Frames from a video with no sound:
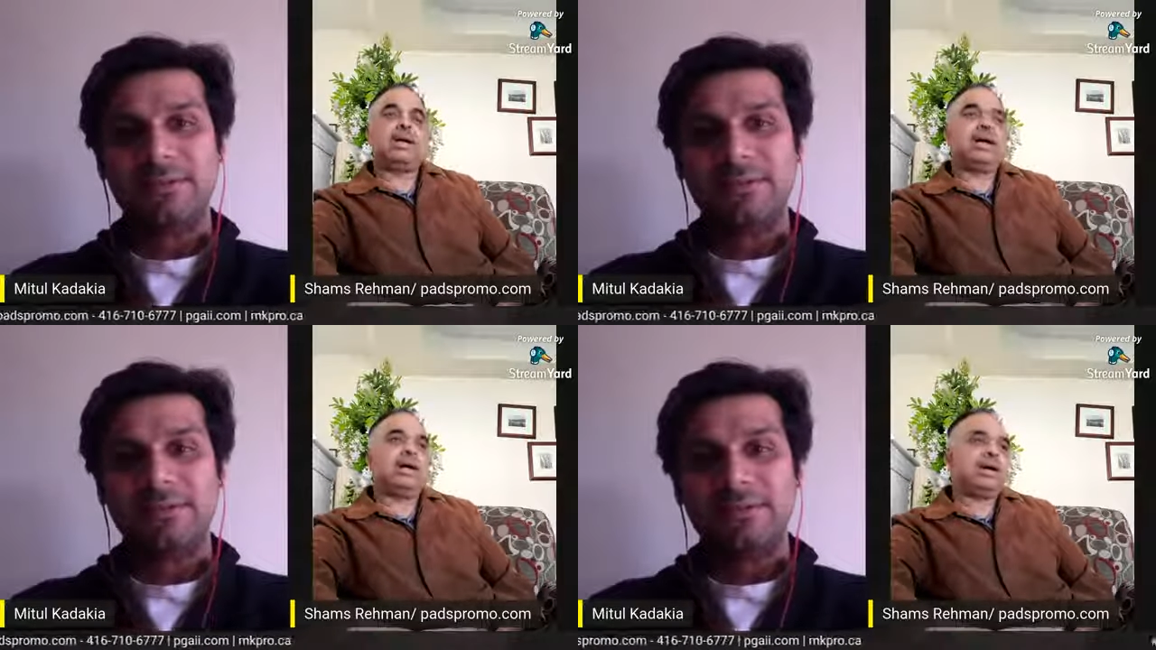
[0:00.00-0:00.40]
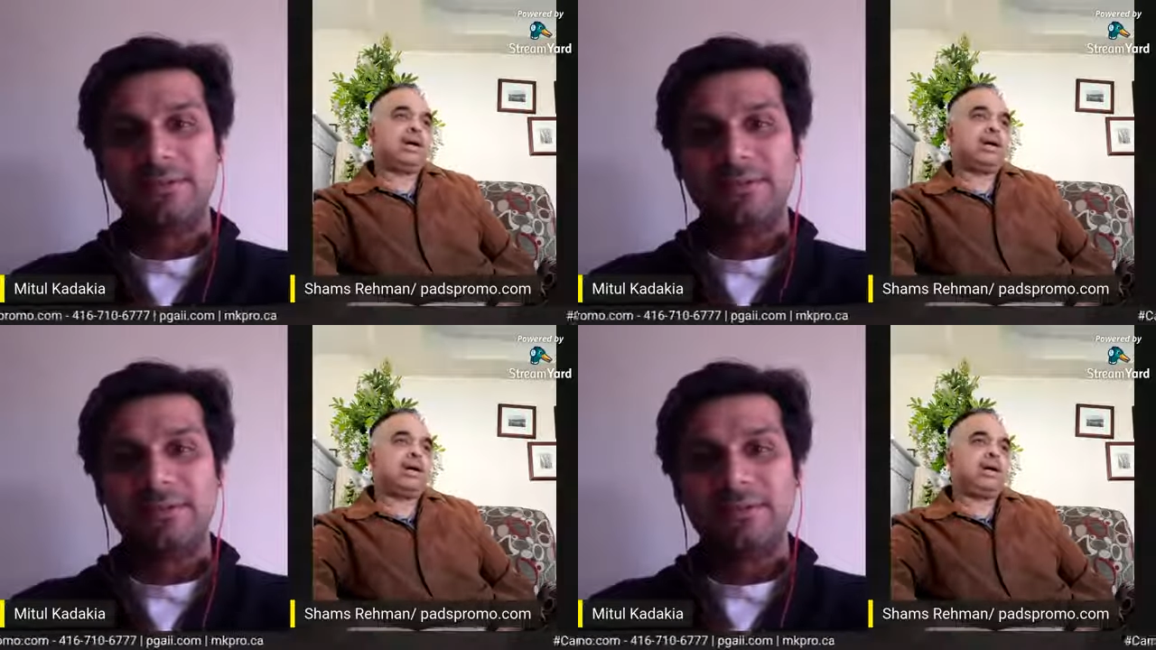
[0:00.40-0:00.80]

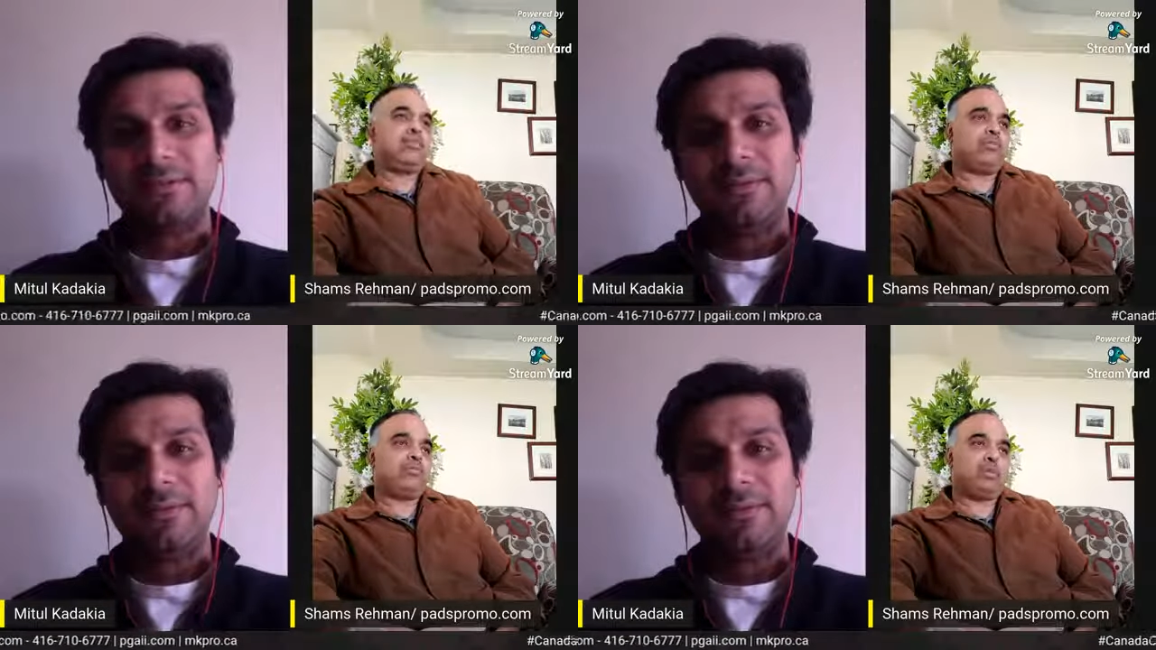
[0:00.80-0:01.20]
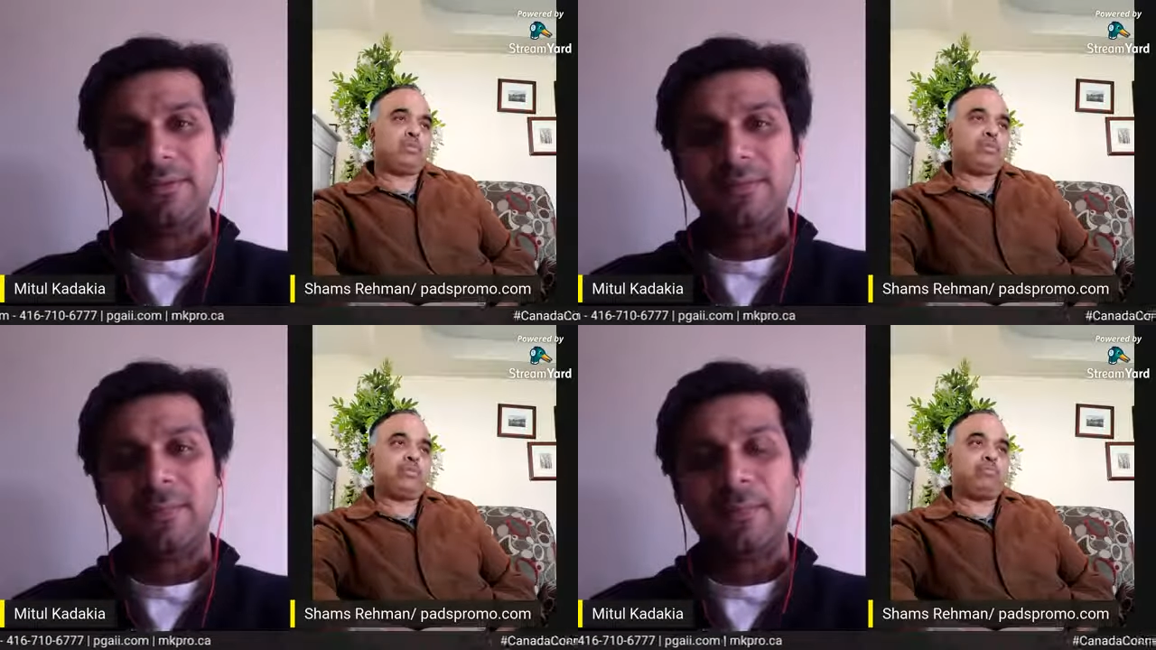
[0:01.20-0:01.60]
Speaker 1: And uh,
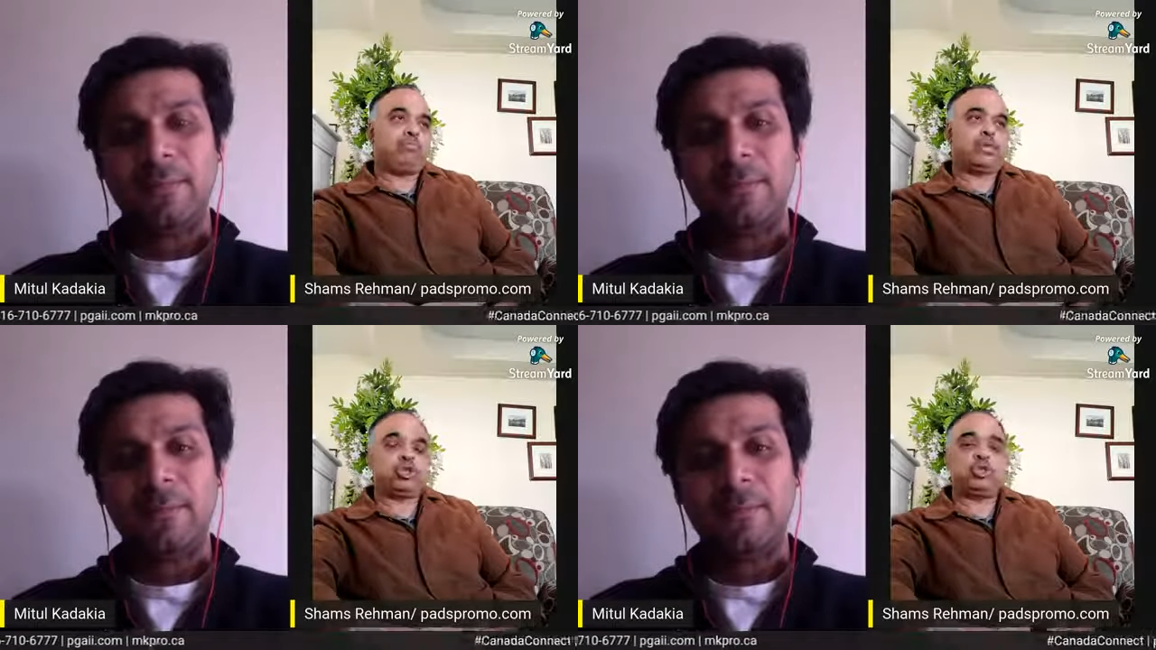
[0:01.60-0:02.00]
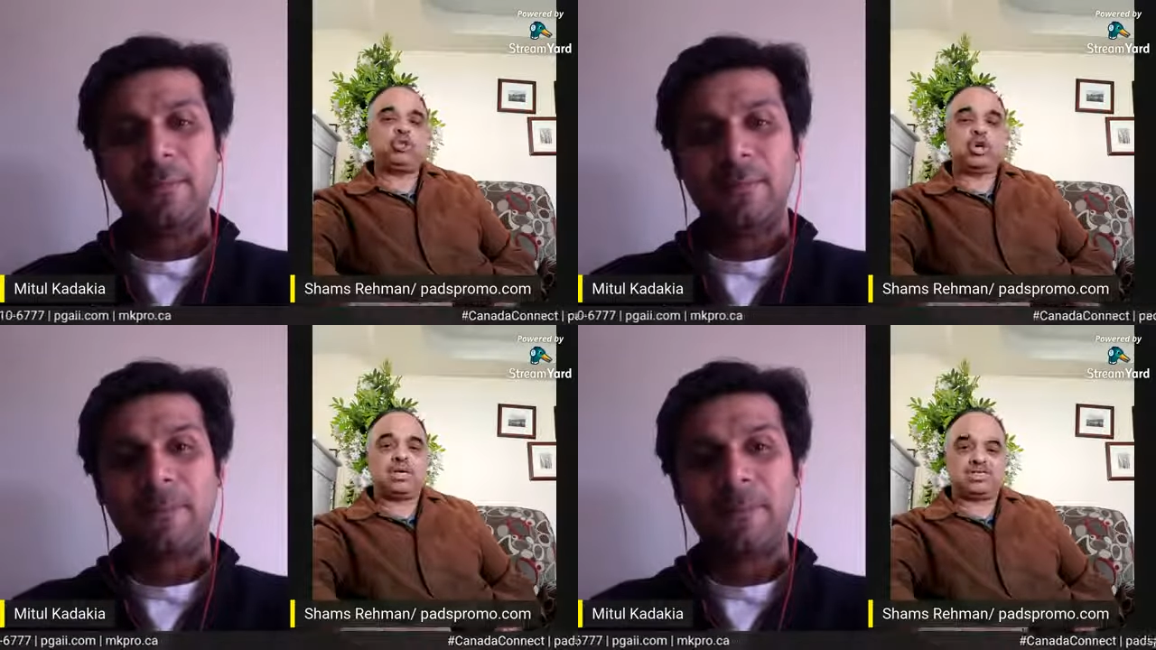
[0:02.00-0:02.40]

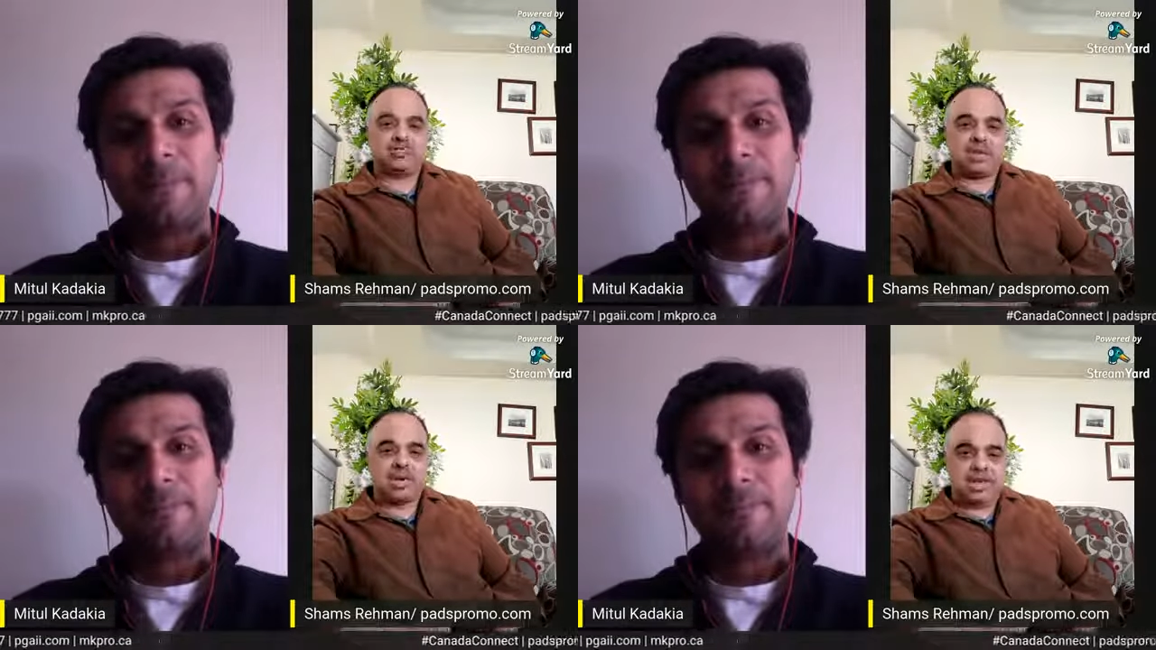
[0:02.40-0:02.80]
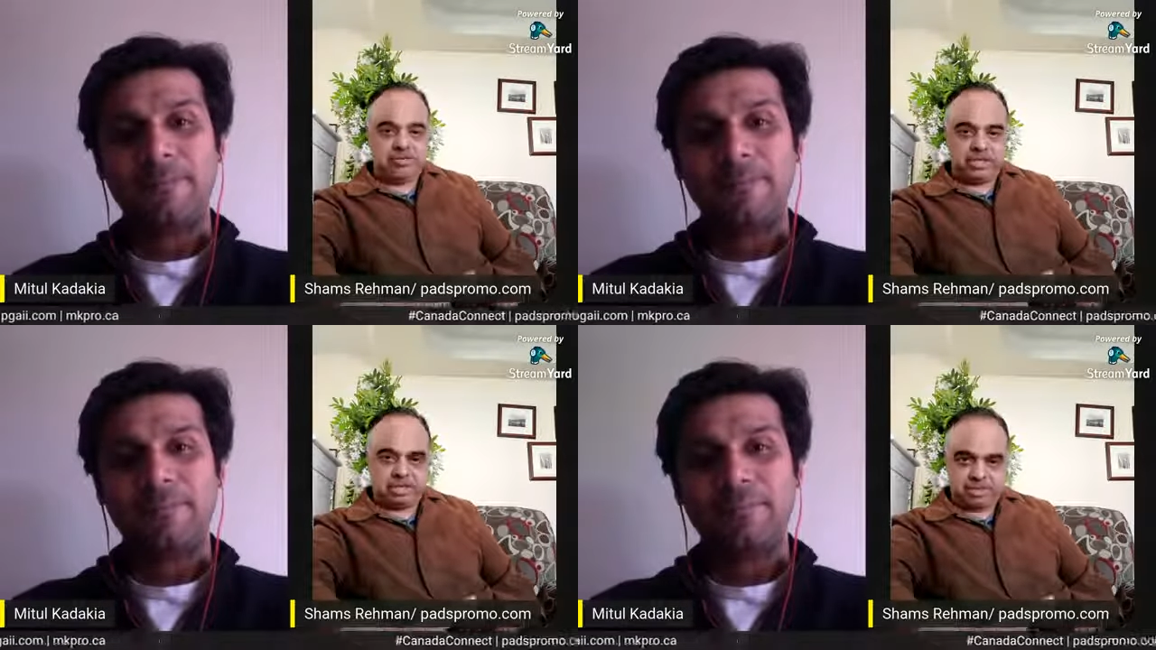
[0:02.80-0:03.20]
Pashto was our
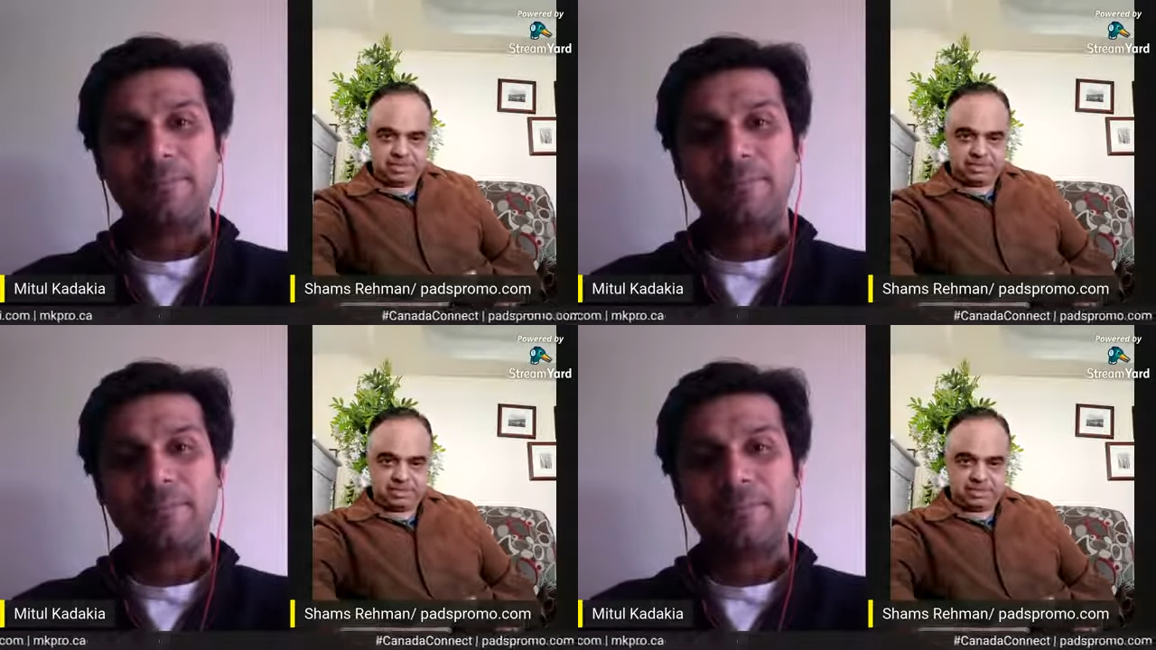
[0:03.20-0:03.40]
language.